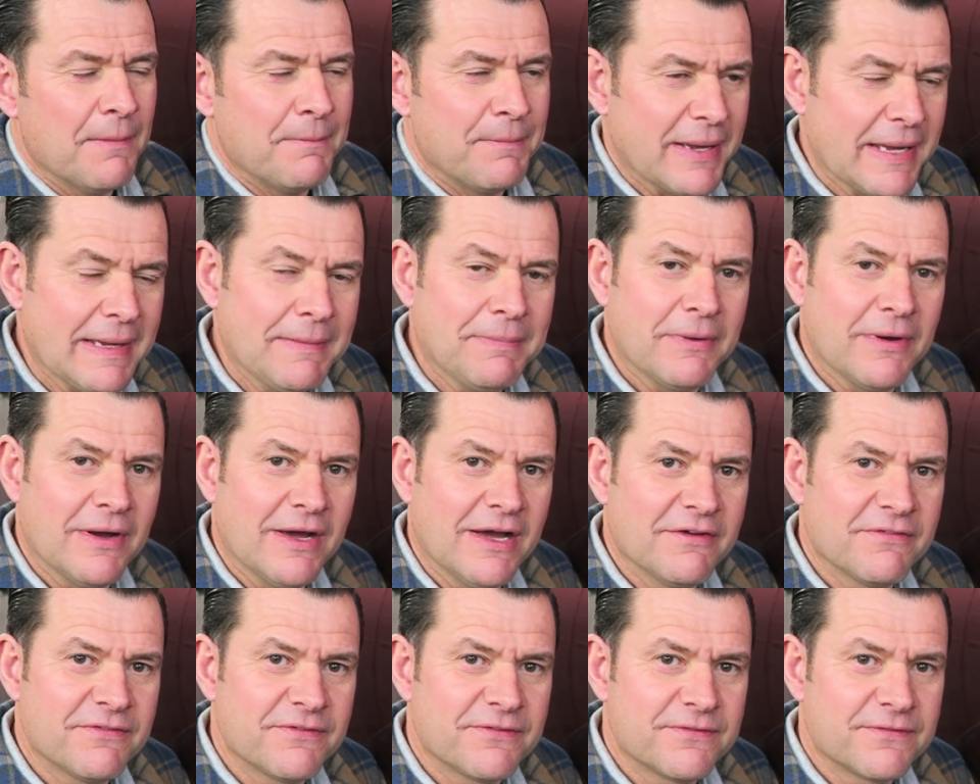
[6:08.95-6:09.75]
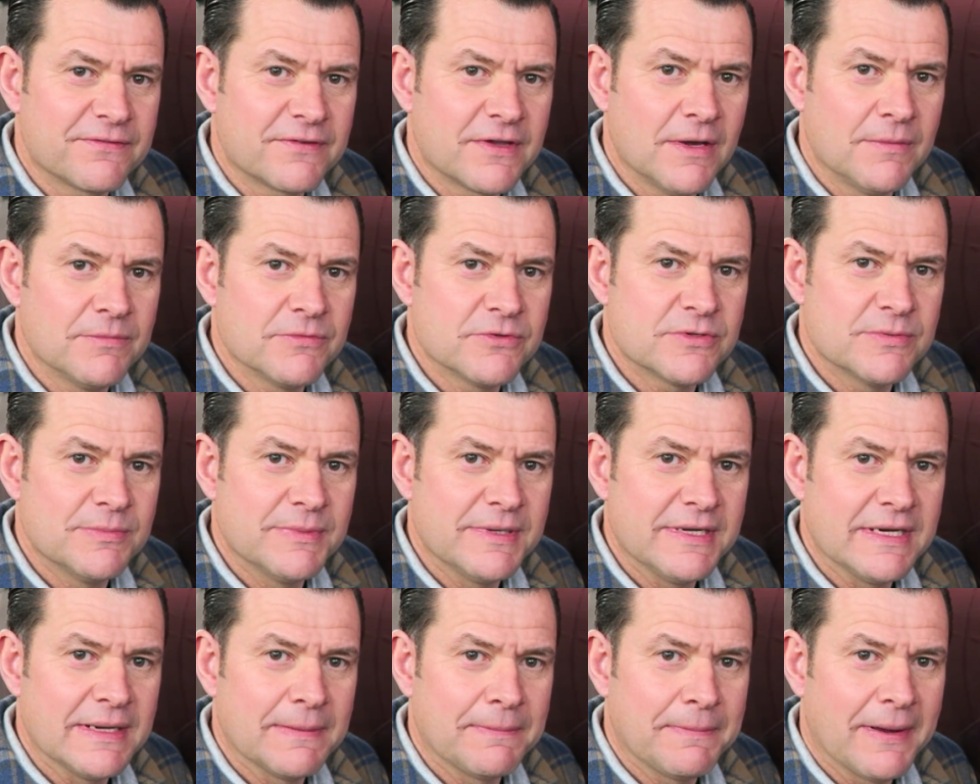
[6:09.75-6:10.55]
People have come to
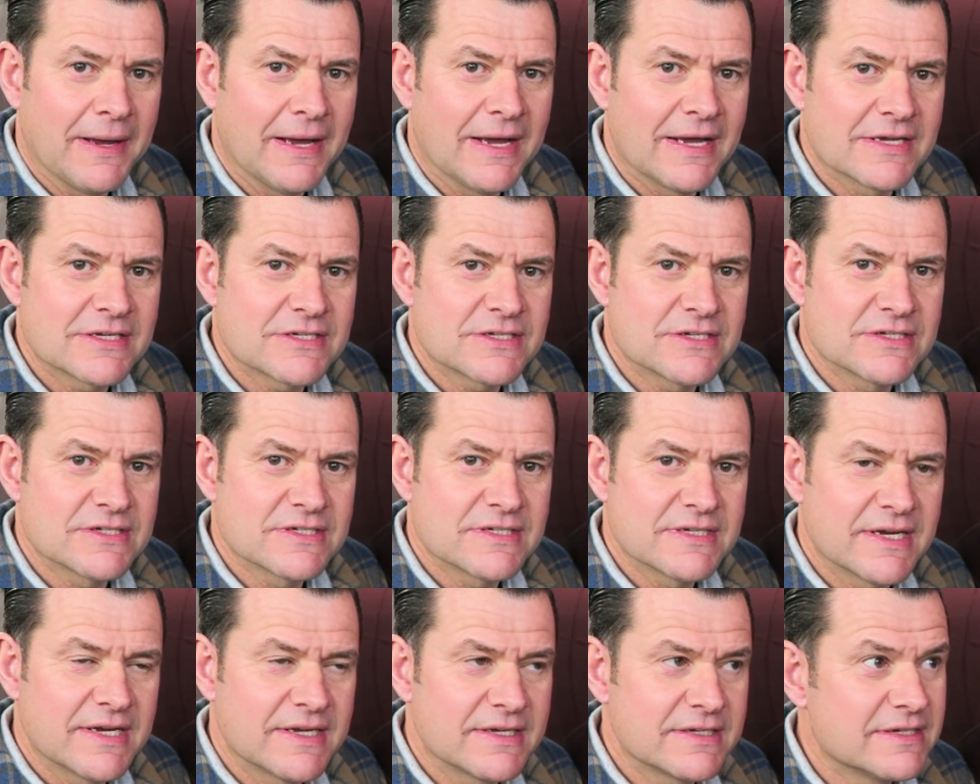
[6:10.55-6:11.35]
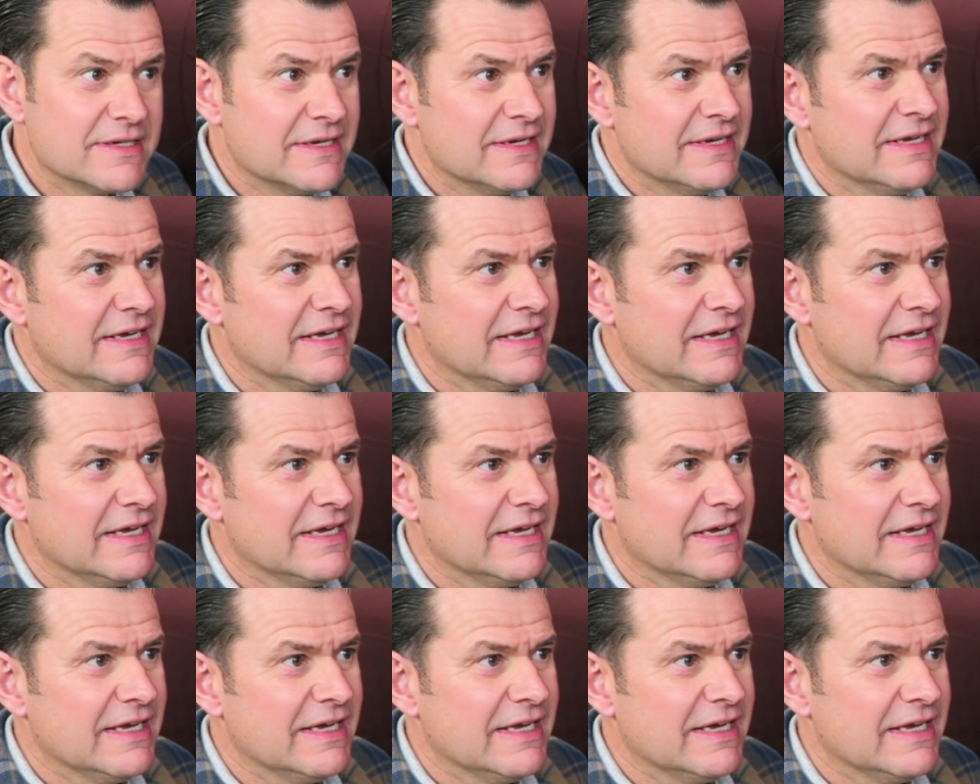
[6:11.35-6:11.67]
me in the past and said,